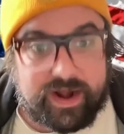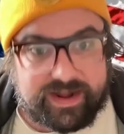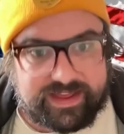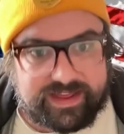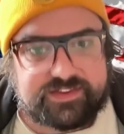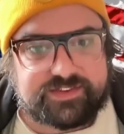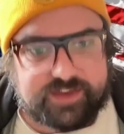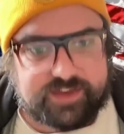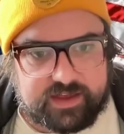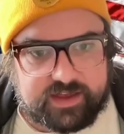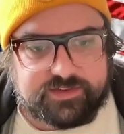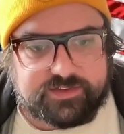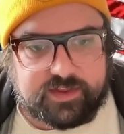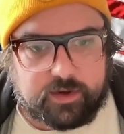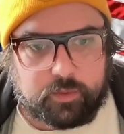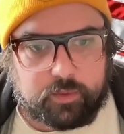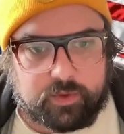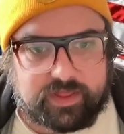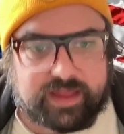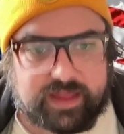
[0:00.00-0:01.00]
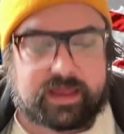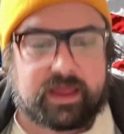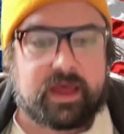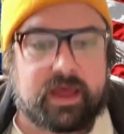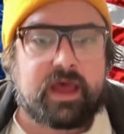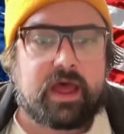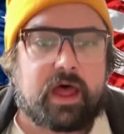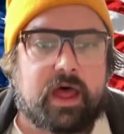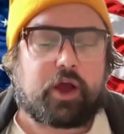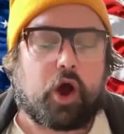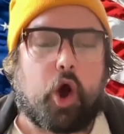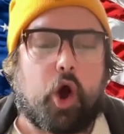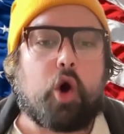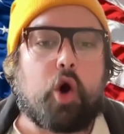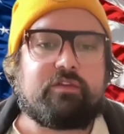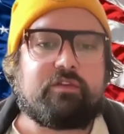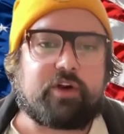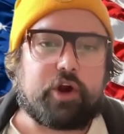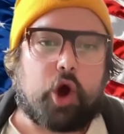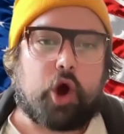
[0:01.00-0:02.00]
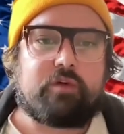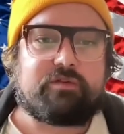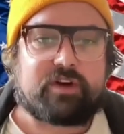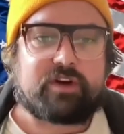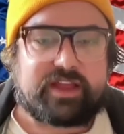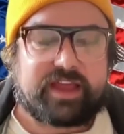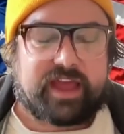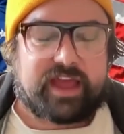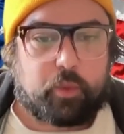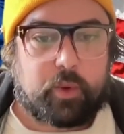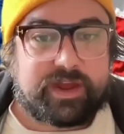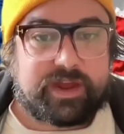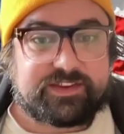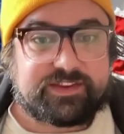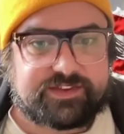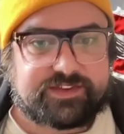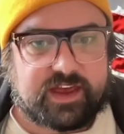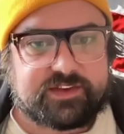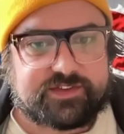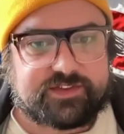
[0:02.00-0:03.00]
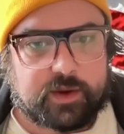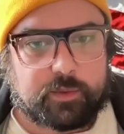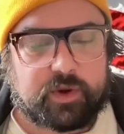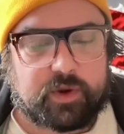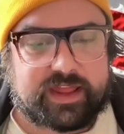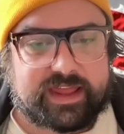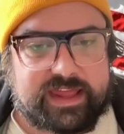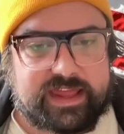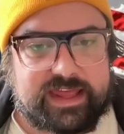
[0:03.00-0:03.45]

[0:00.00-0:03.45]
When he says there were, like over and over again. When he says there were